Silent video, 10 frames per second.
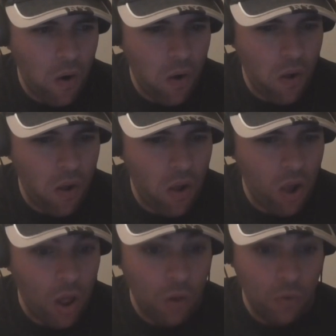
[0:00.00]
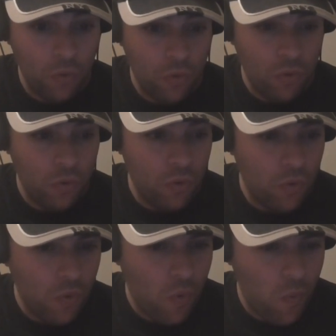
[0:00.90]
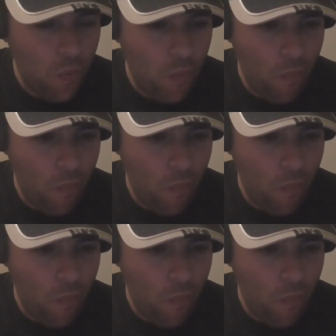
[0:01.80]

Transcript: She is the key to the futures of